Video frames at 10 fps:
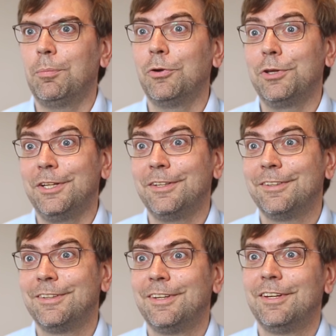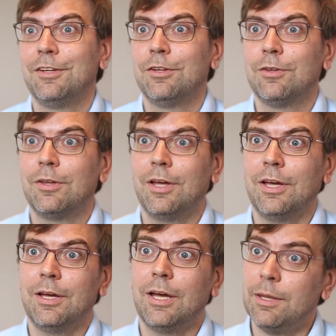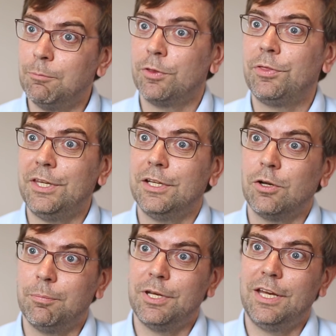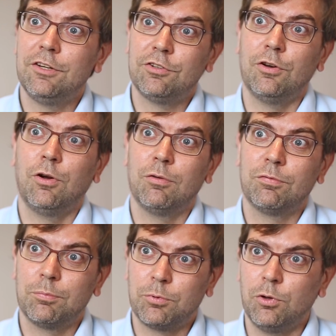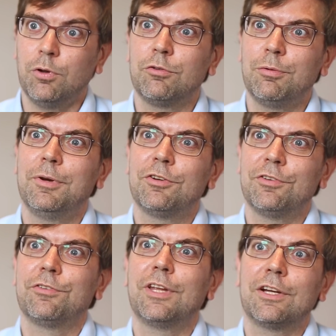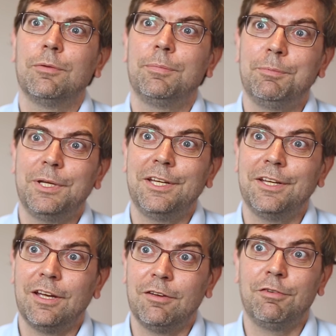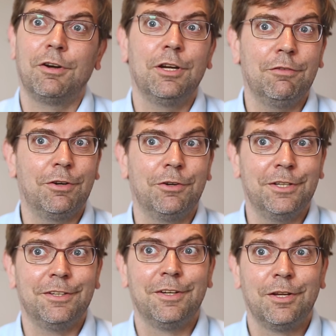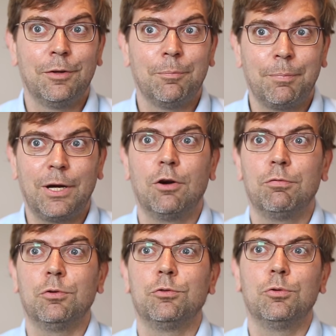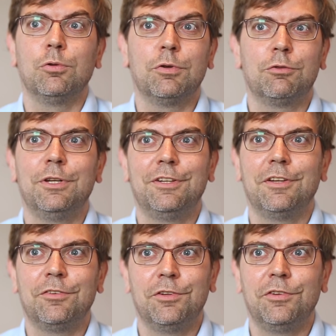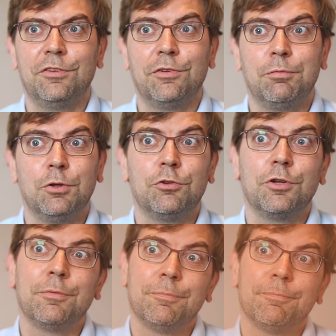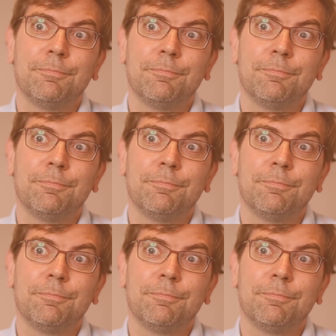in the body. And with the combination of prolonged remissions, that could be a very, very powerful tool for treating this disease in the future.